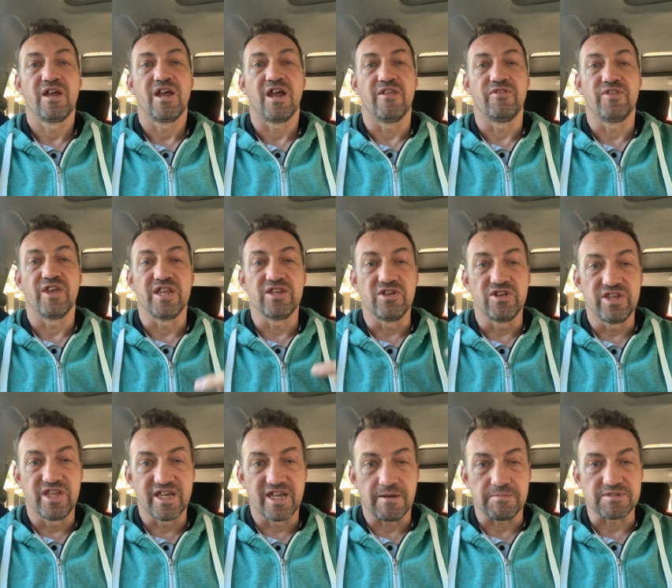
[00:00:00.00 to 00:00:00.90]
and then you
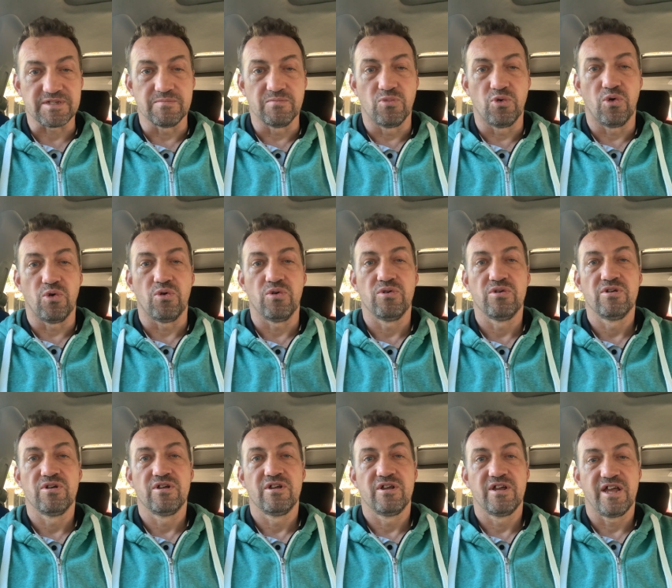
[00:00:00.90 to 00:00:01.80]
dig up some more
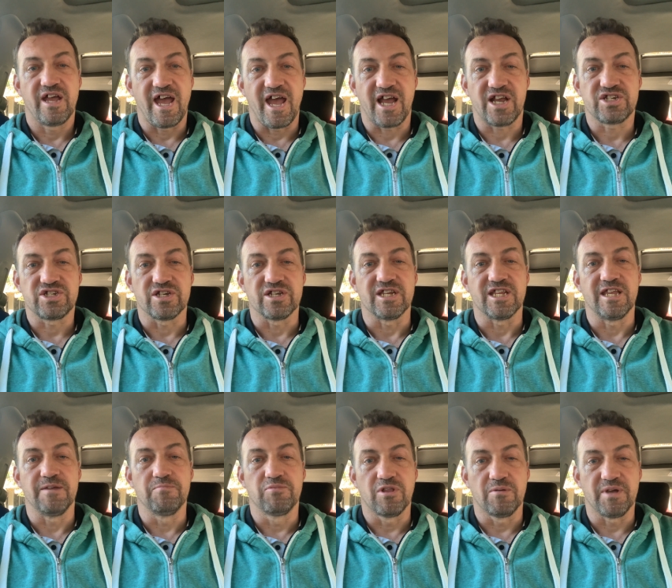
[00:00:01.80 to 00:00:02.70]
action
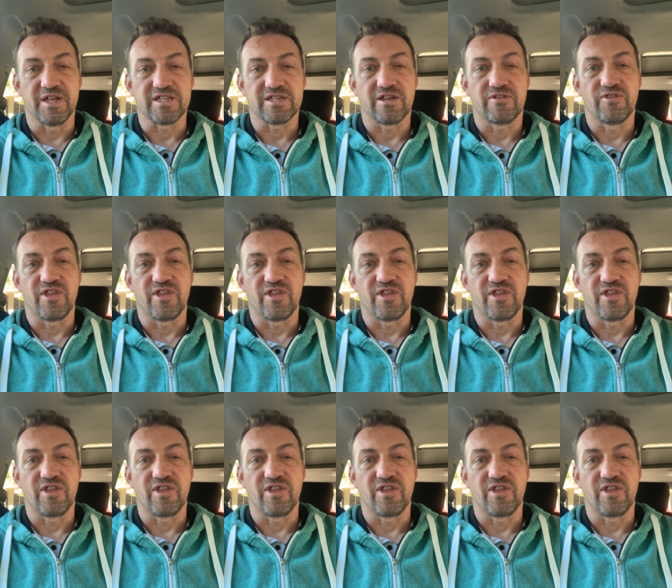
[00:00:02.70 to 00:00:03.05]
implement.